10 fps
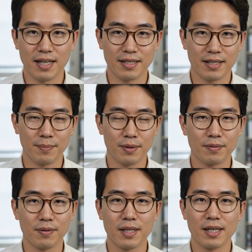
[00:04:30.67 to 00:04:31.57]
since been
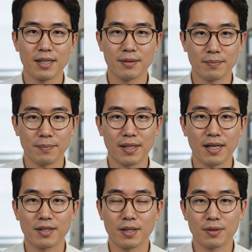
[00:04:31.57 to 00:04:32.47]
freed and potentially